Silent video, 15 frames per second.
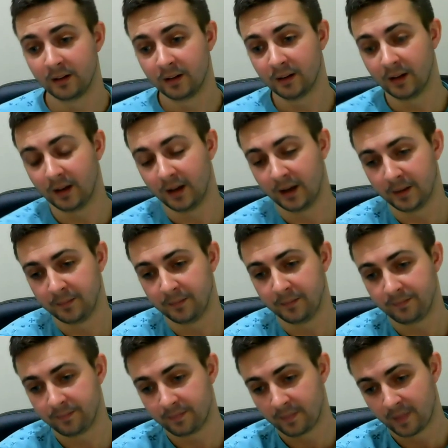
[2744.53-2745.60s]

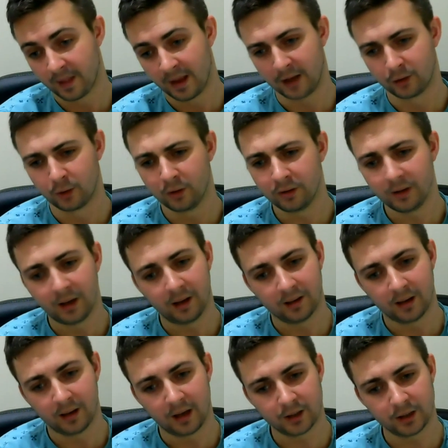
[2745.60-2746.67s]
I don't
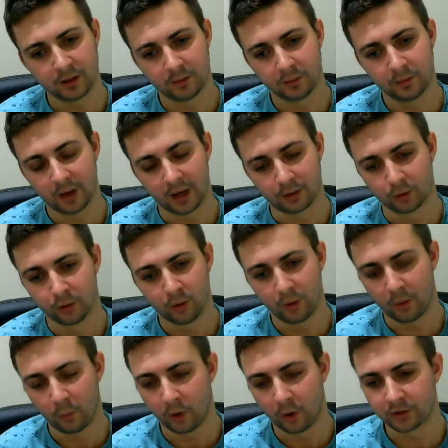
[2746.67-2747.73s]

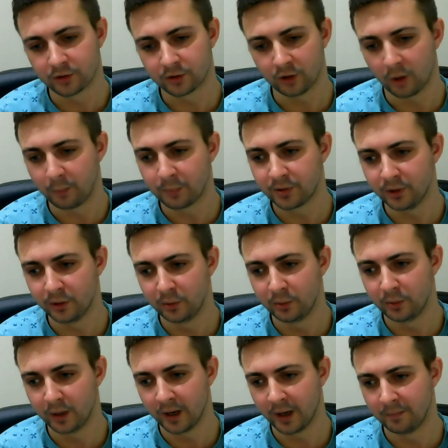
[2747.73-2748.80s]
know what stops
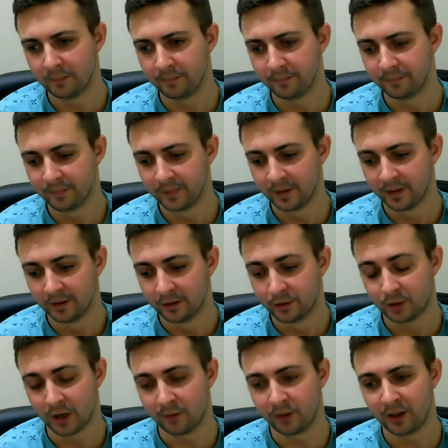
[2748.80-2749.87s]
you
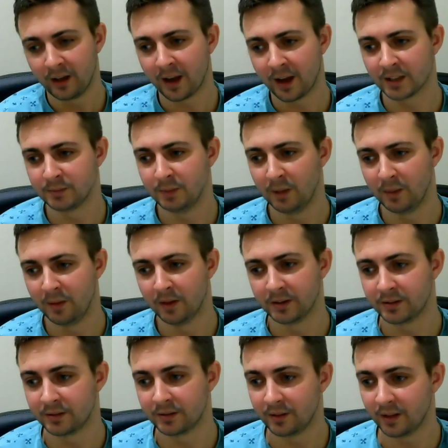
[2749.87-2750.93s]
traveling. I guess maybe
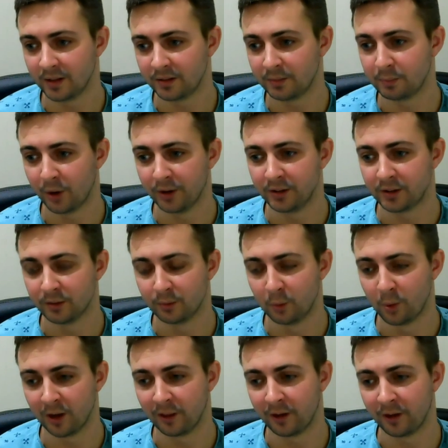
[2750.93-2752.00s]
there's bodies of
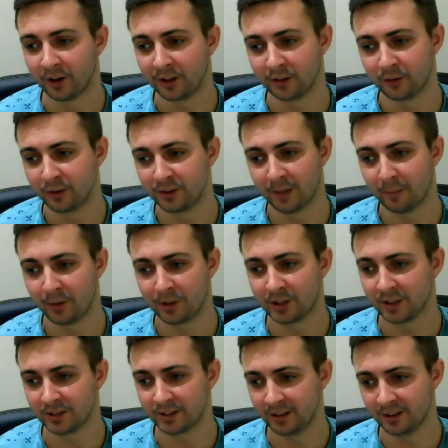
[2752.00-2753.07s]
water that are different
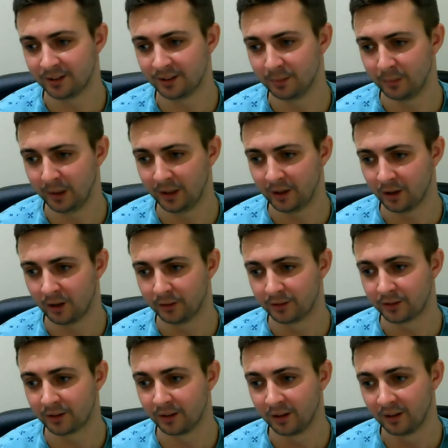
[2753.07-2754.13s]
temperatures that you simply
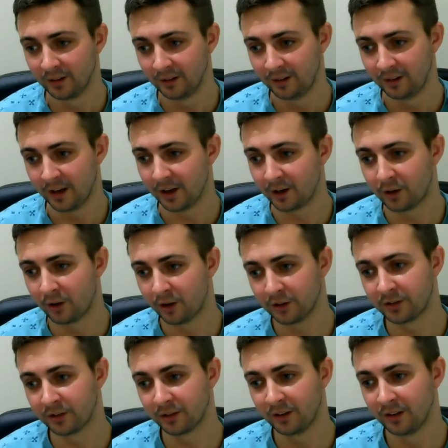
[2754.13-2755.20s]
can't get
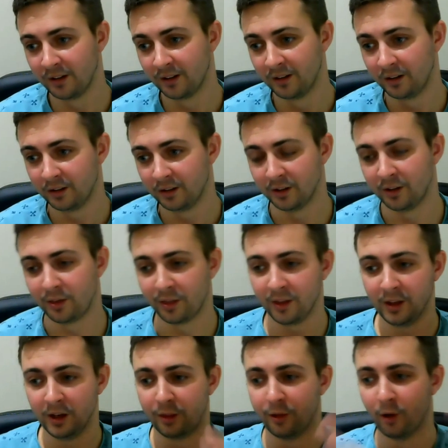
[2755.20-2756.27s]
across. Because
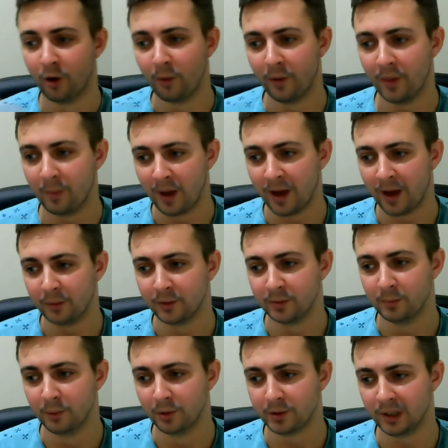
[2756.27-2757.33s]
you'd have thought when the planet was
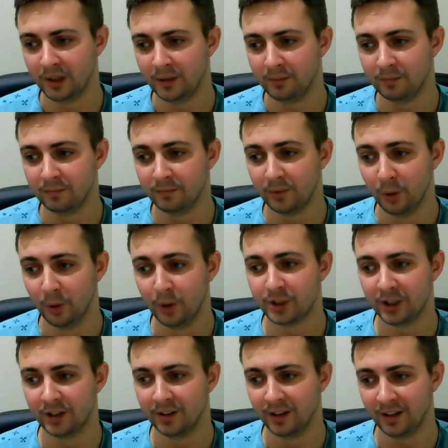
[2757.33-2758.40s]
mostly
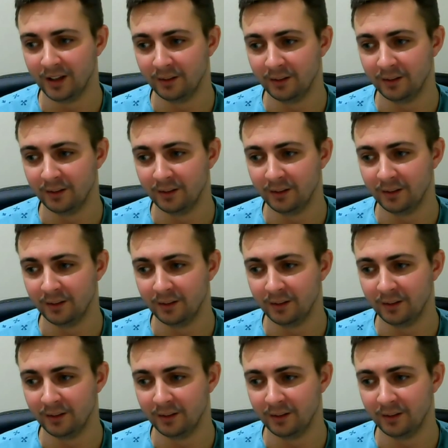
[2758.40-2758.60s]
ocean that